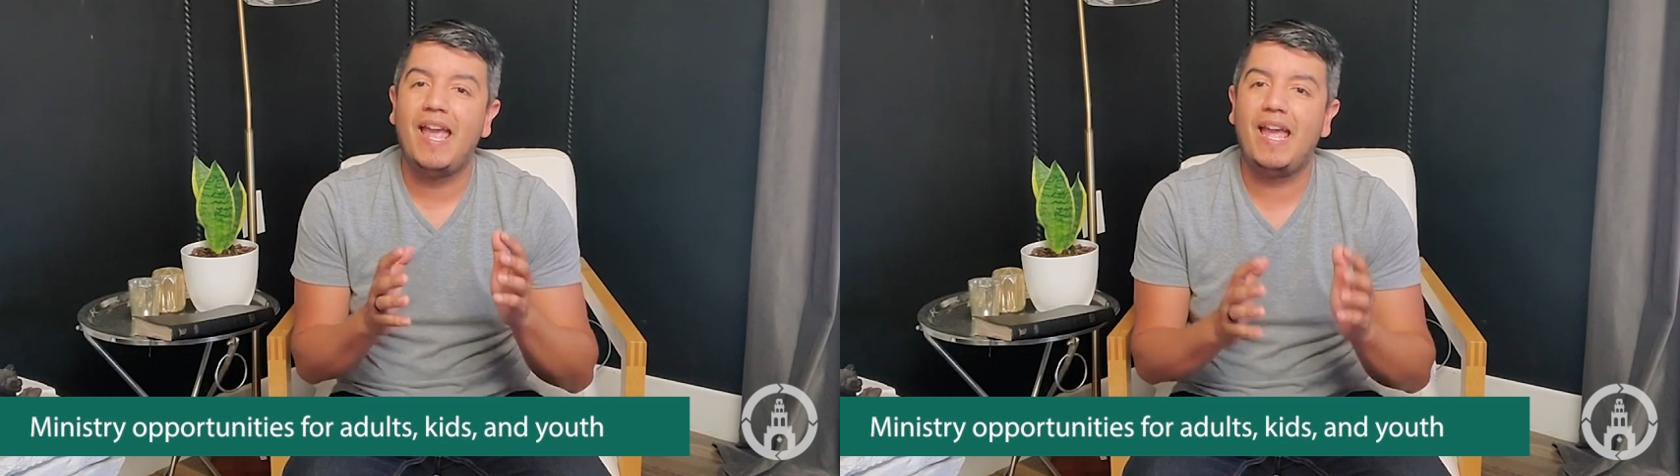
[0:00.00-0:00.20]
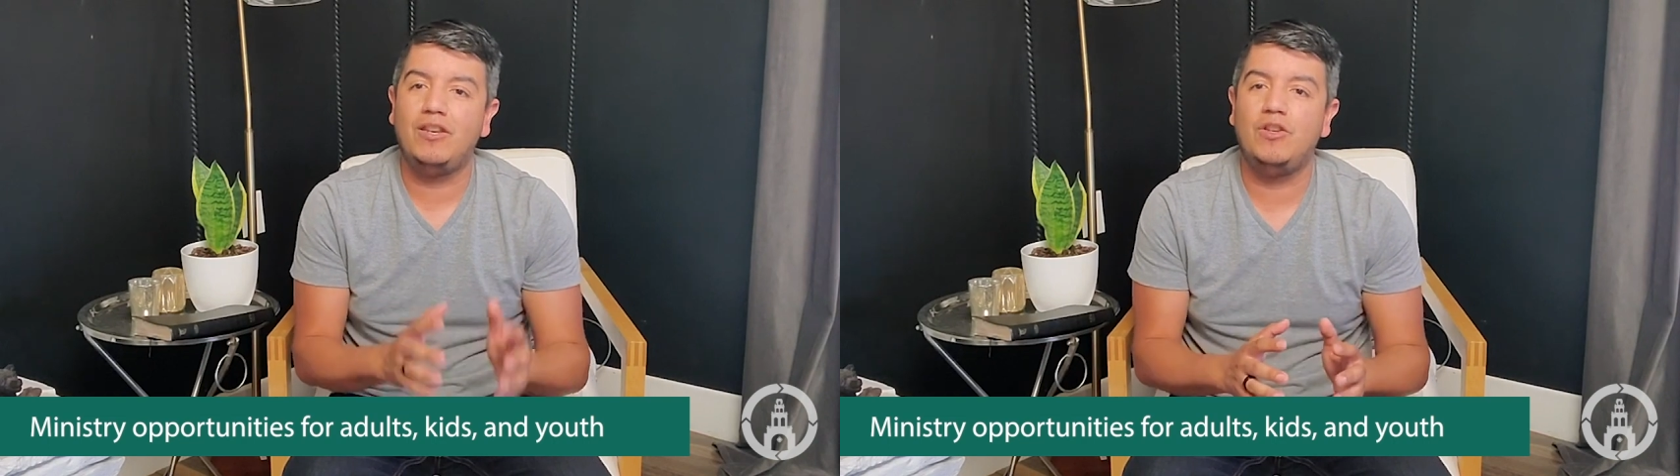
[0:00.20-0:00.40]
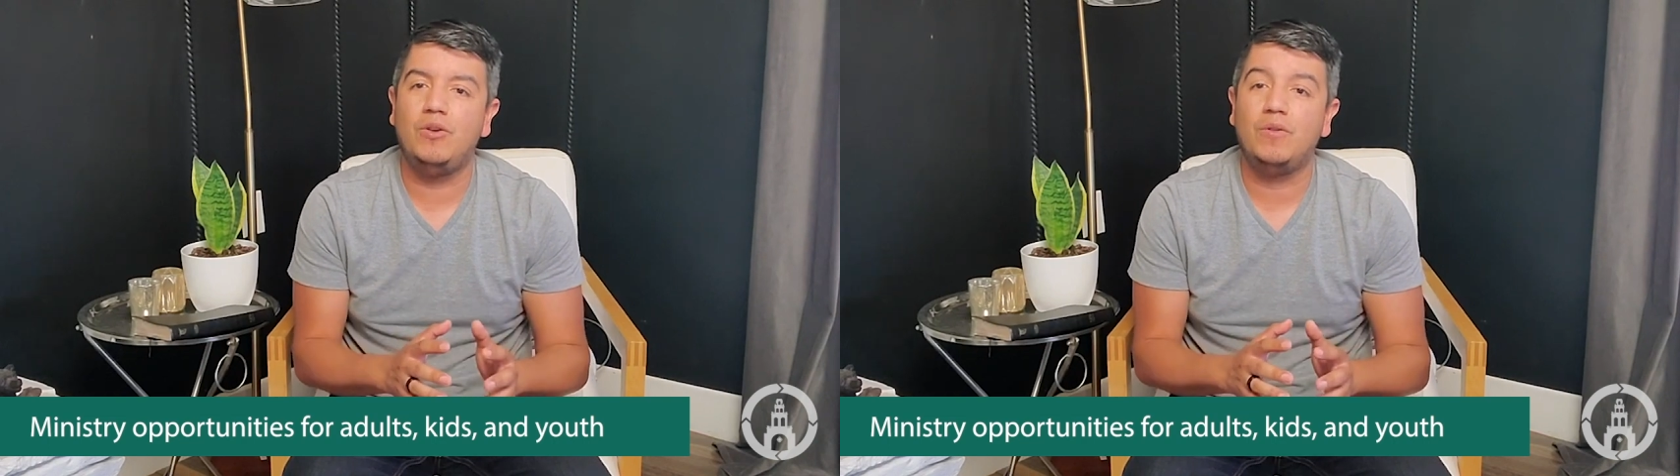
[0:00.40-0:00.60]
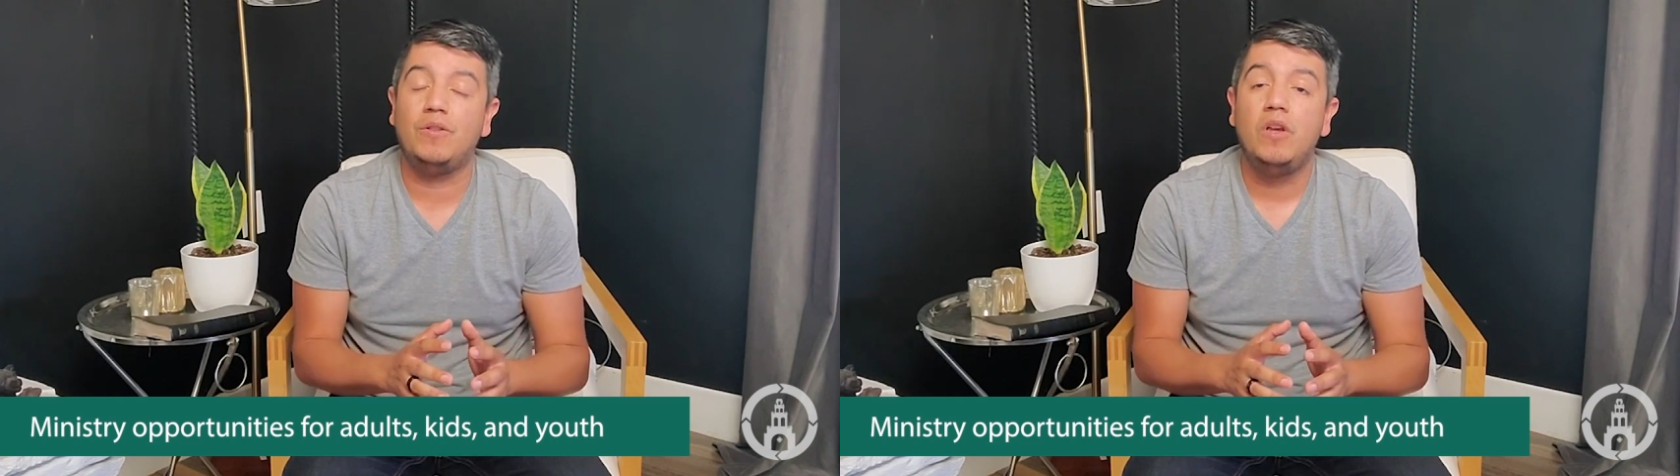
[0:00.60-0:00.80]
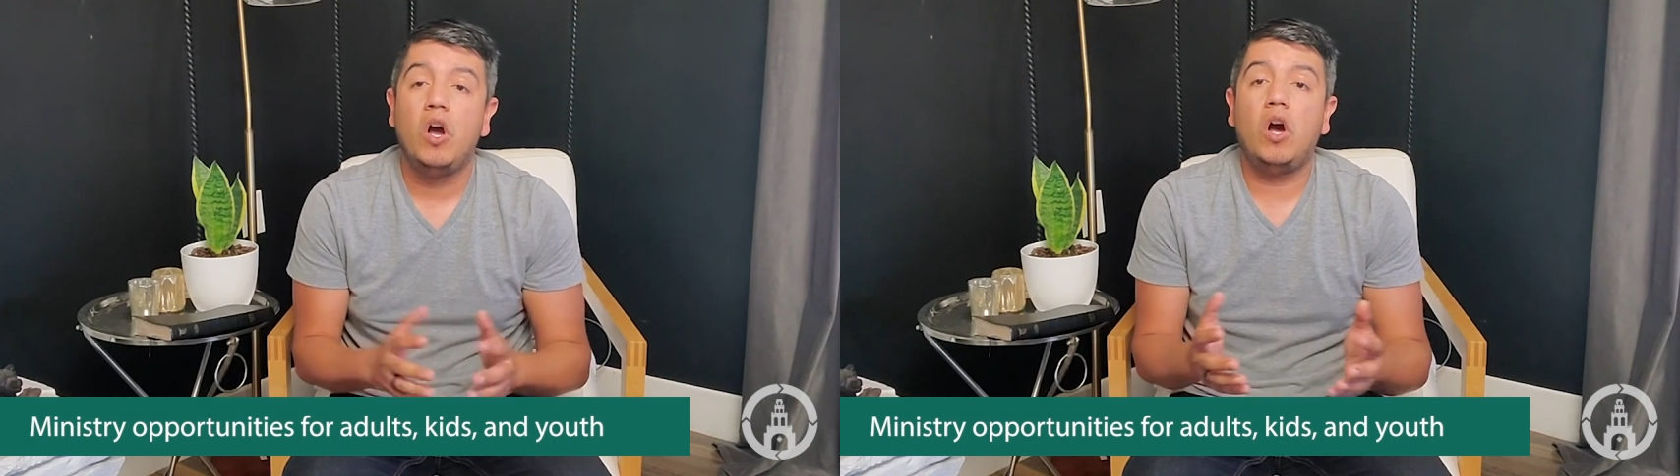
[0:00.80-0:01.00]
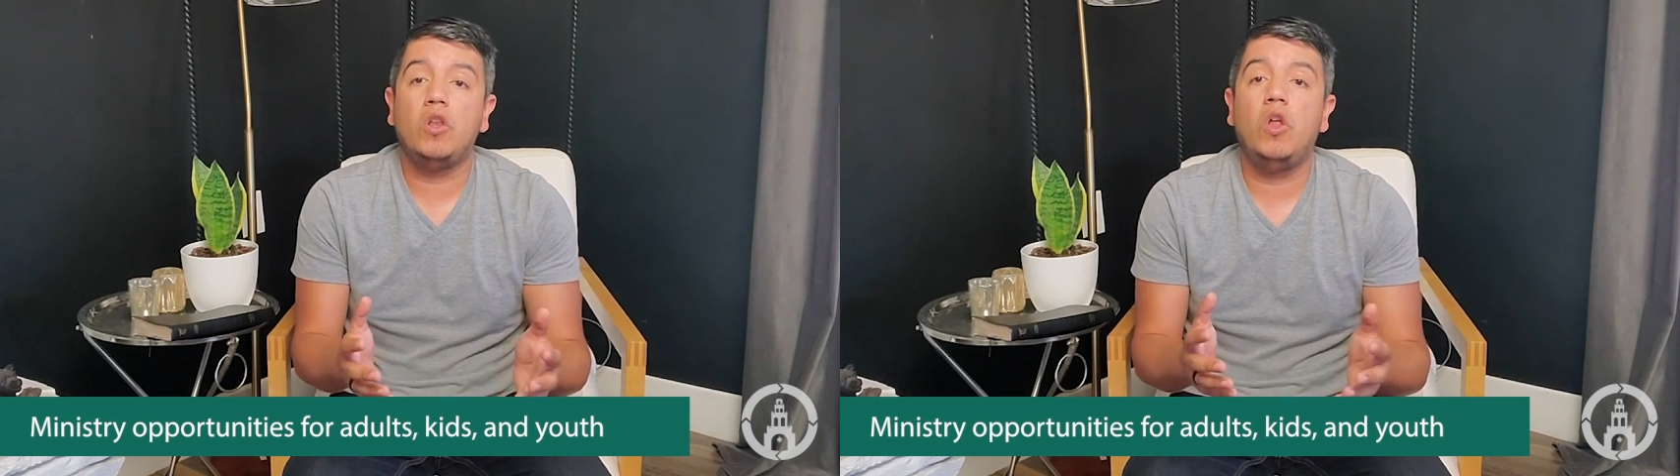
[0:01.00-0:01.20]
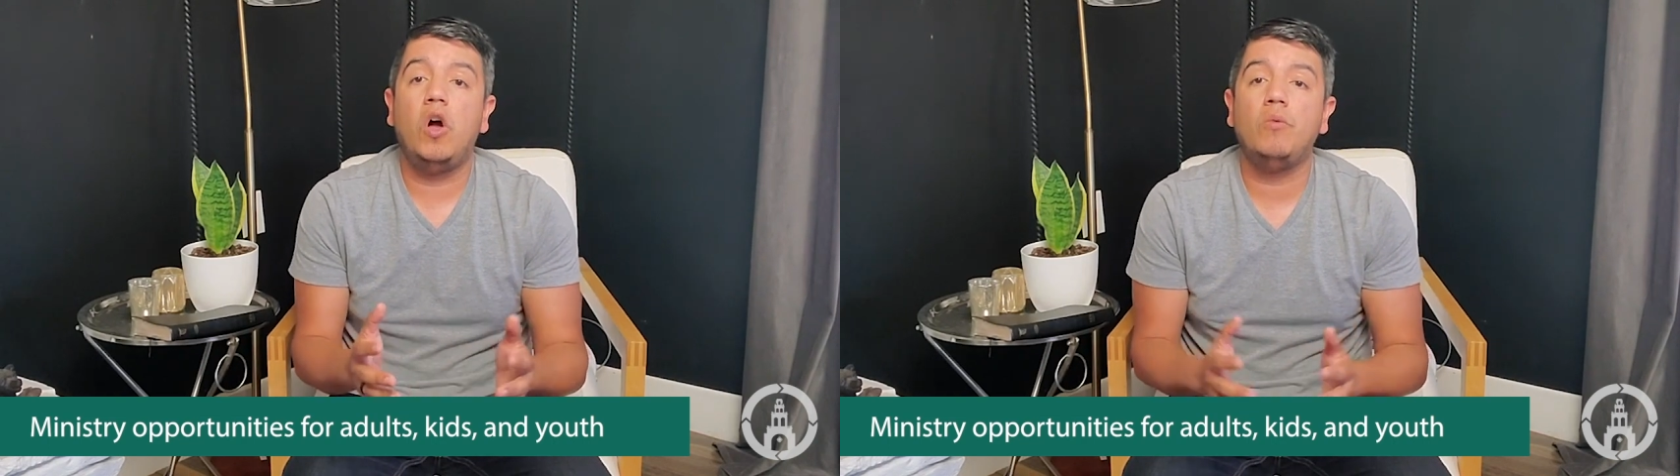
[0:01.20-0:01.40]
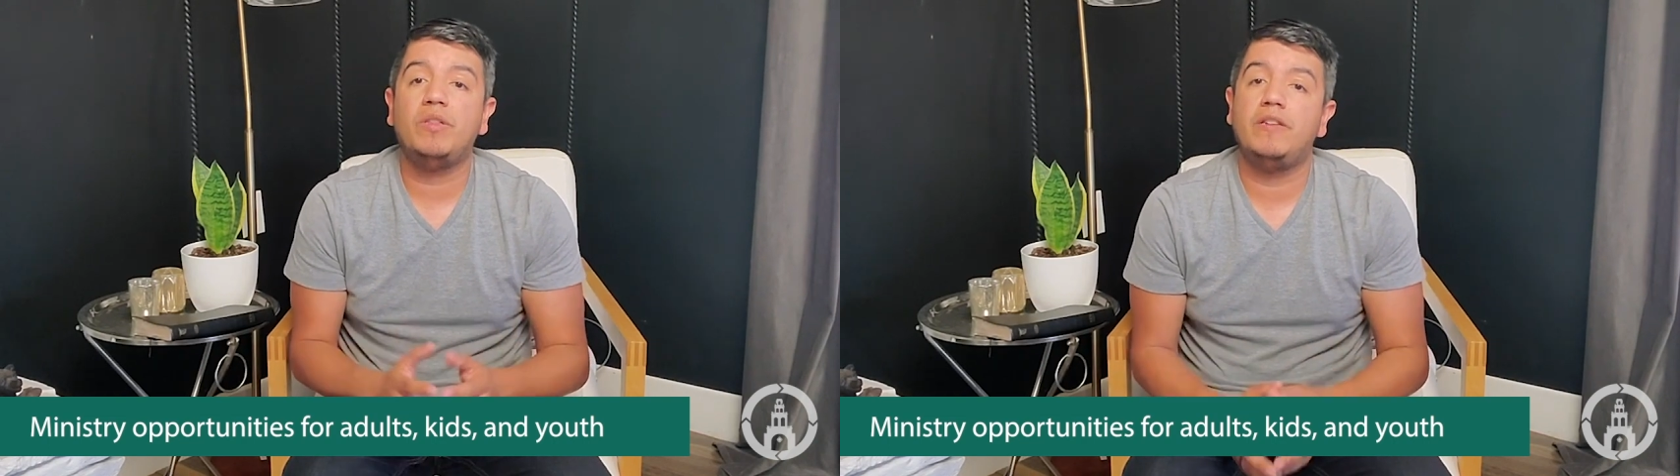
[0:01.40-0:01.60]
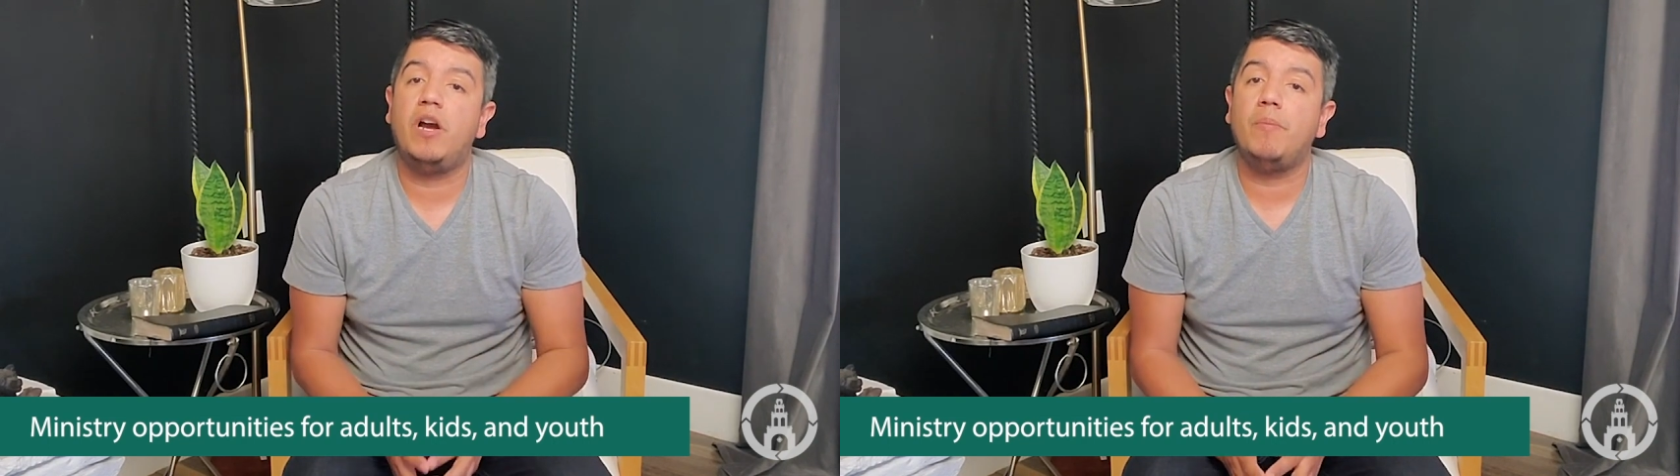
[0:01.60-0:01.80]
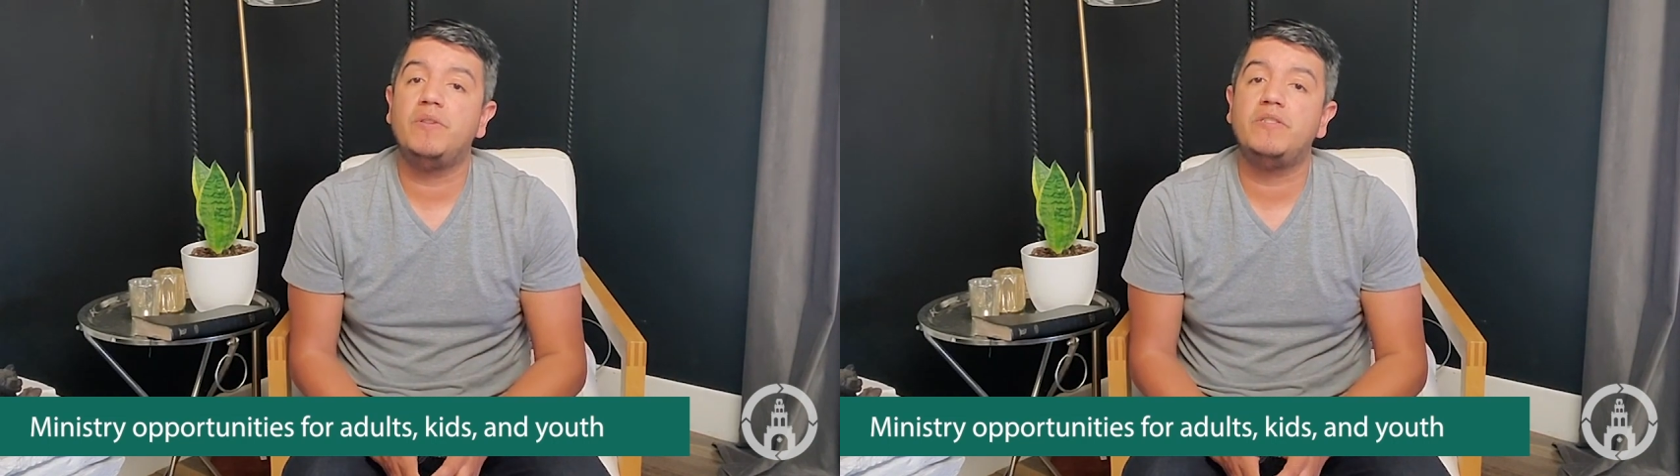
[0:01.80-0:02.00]
and youth, along with an
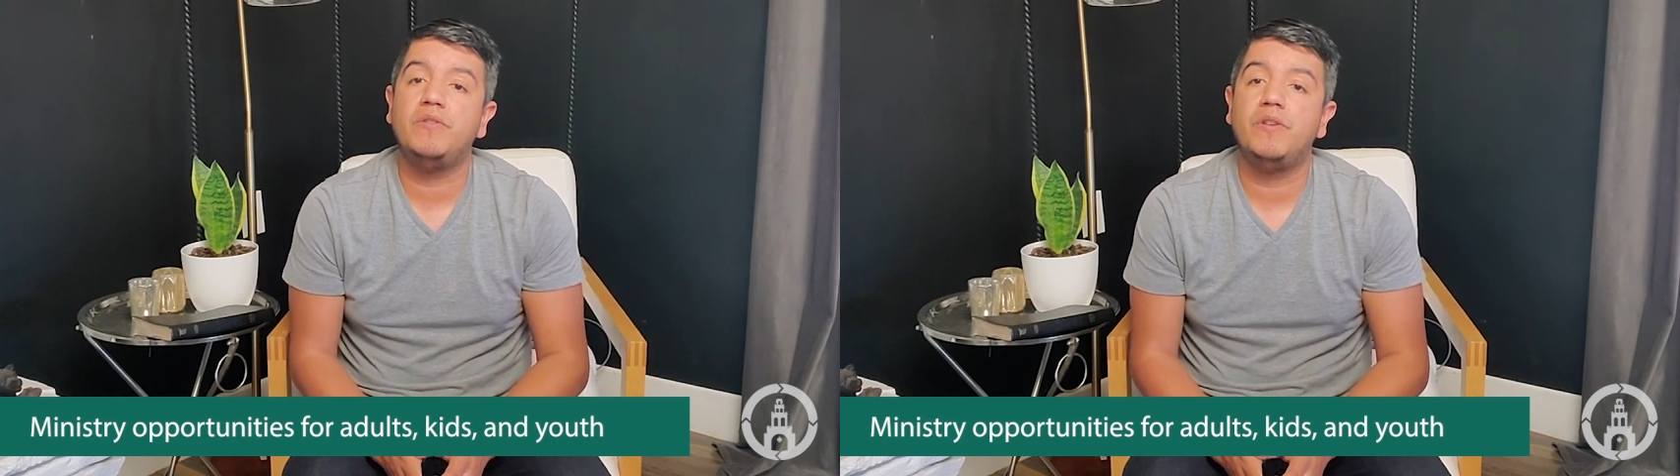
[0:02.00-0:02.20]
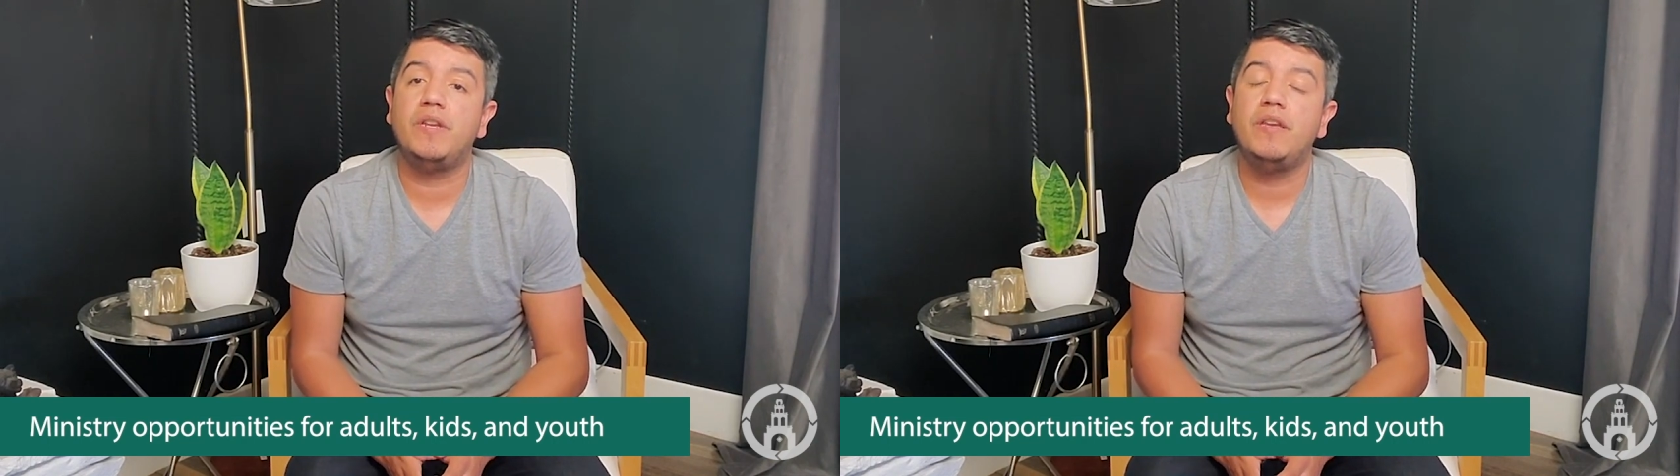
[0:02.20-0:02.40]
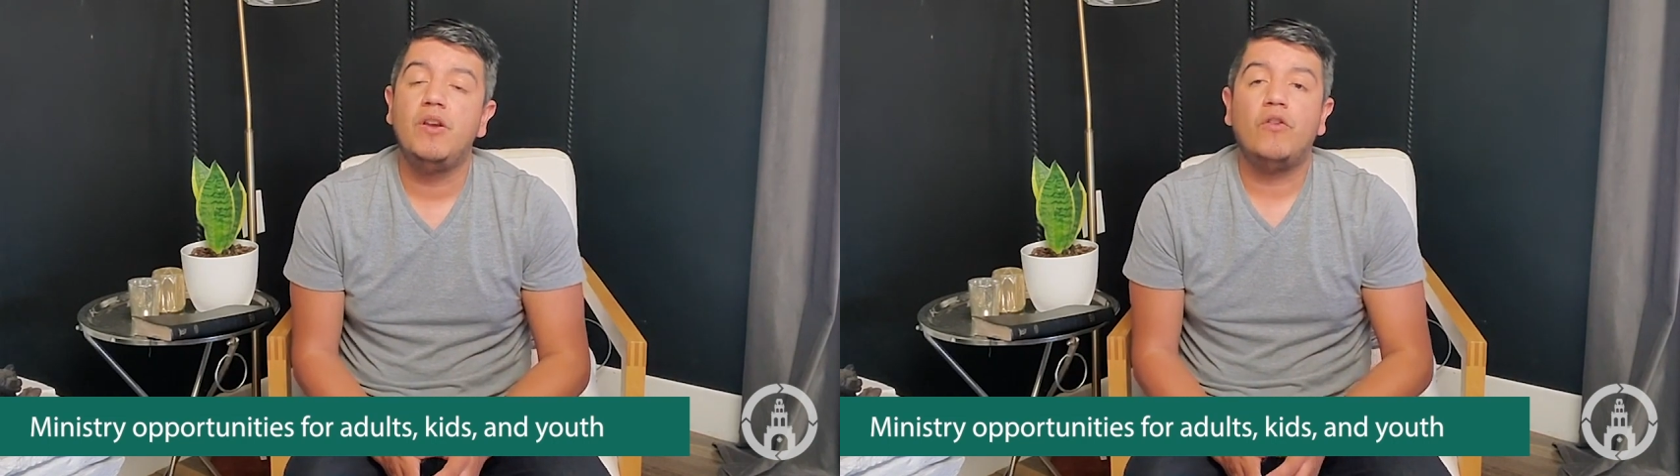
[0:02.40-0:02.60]
opportunity